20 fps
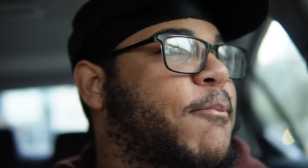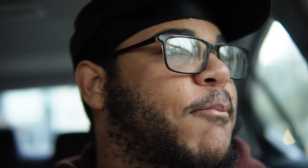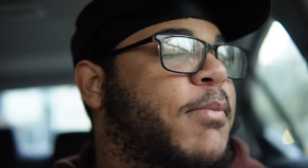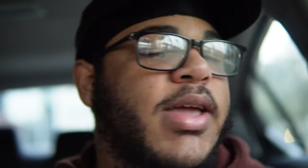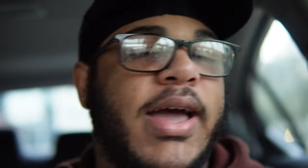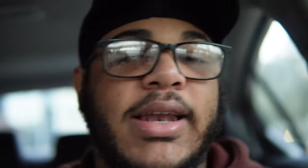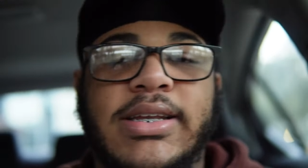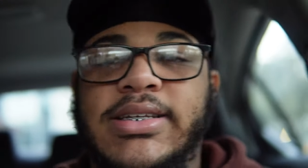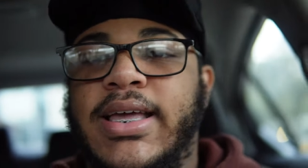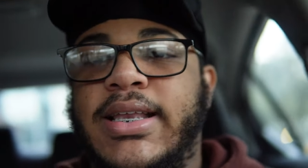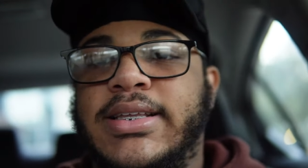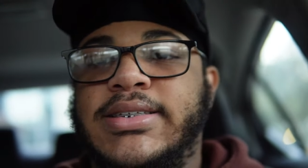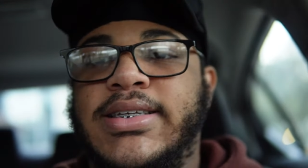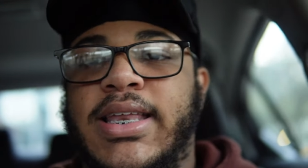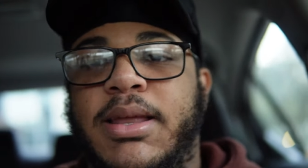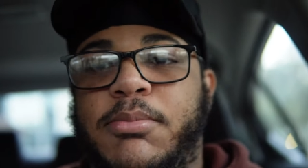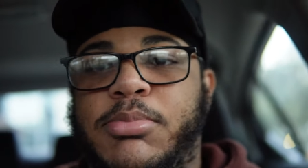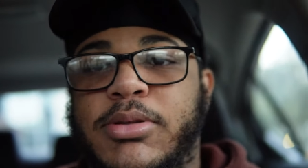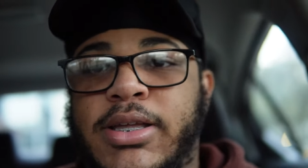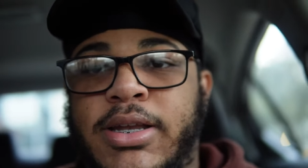But yeah, I just had to
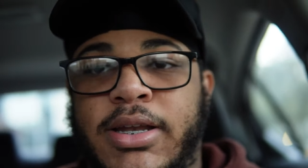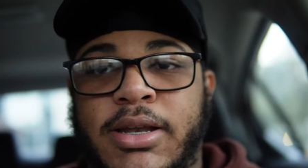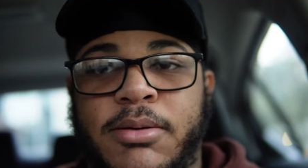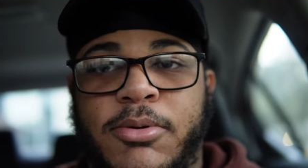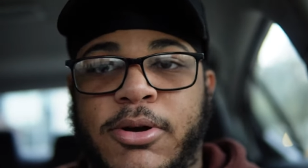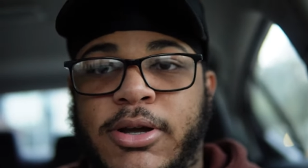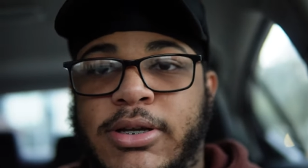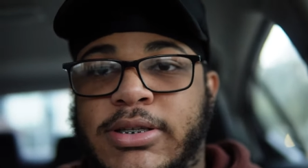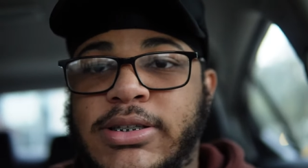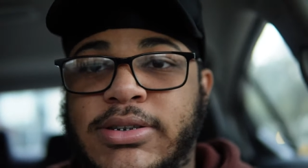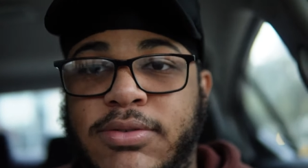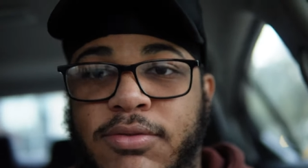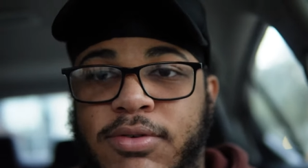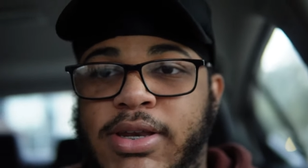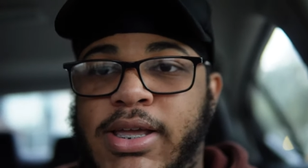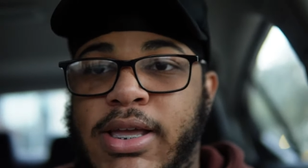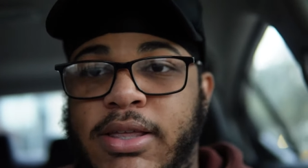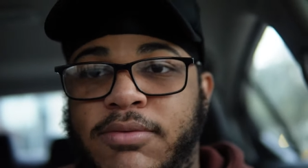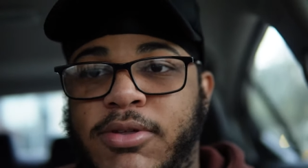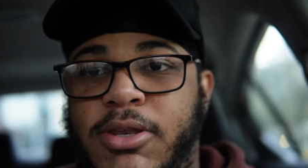say that, put that in there, bro, because that's a
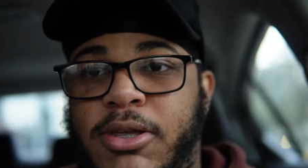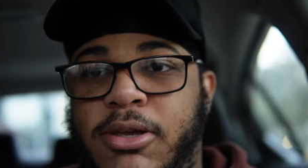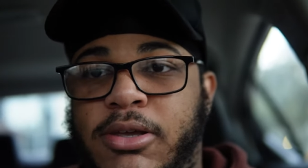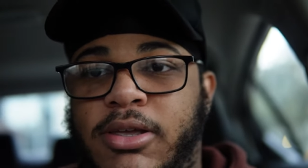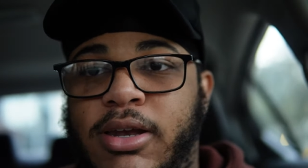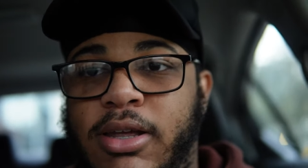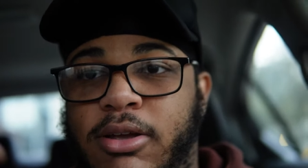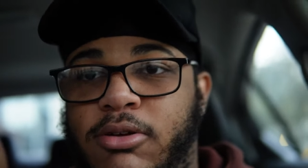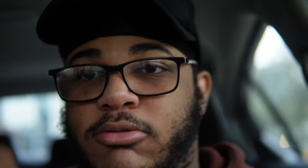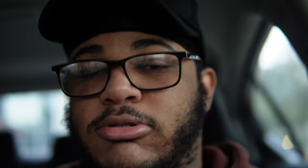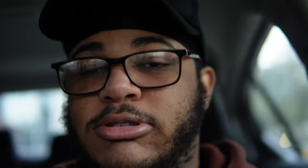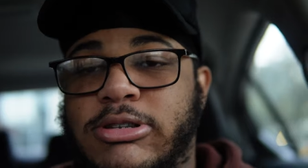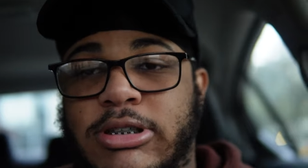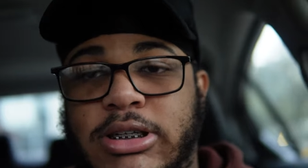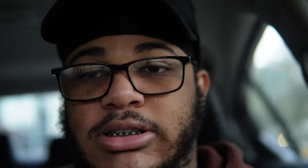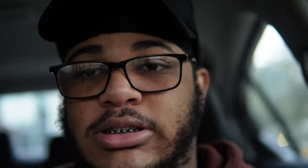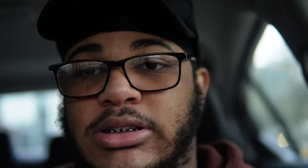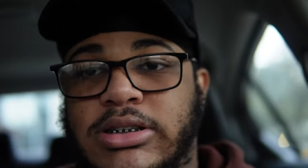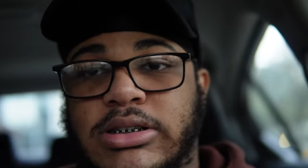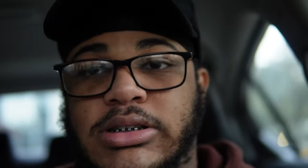funny ass video. Y'all go,
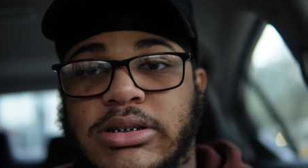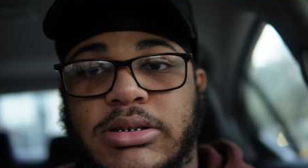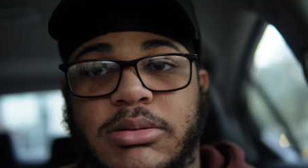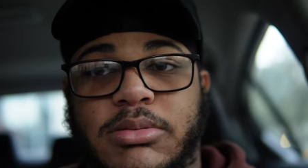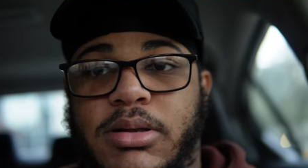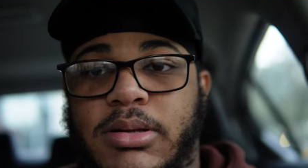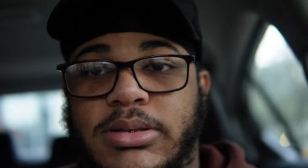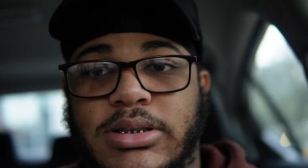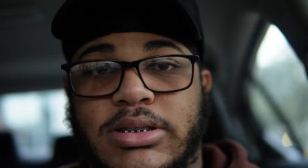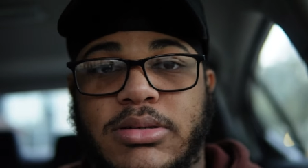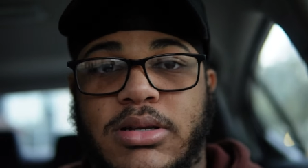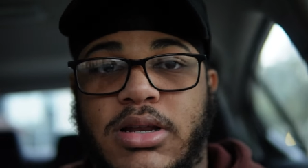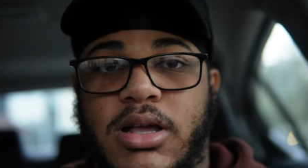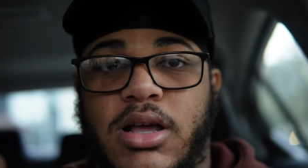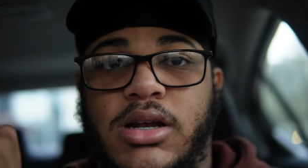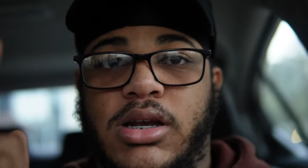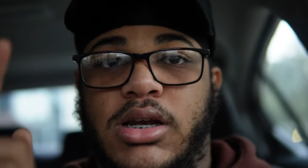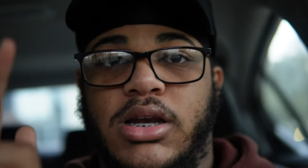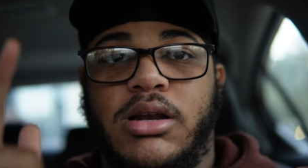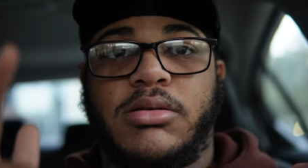
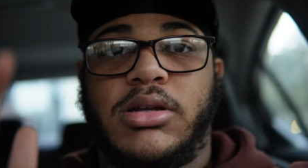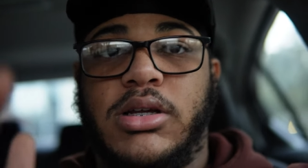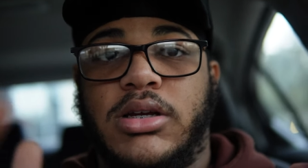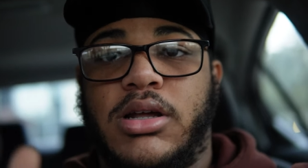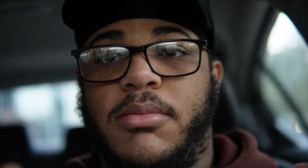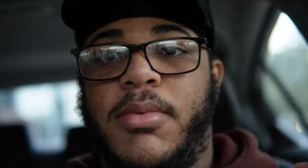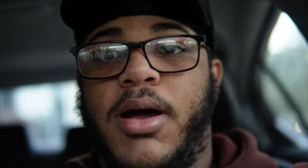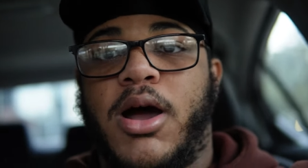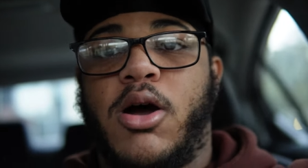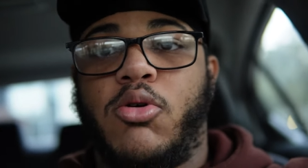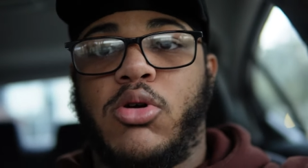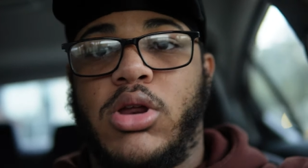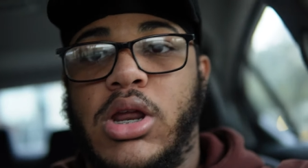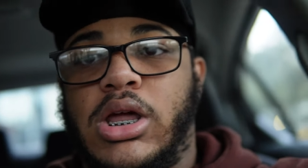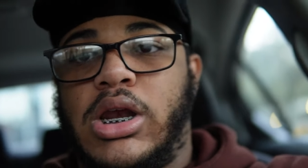I'm hungry.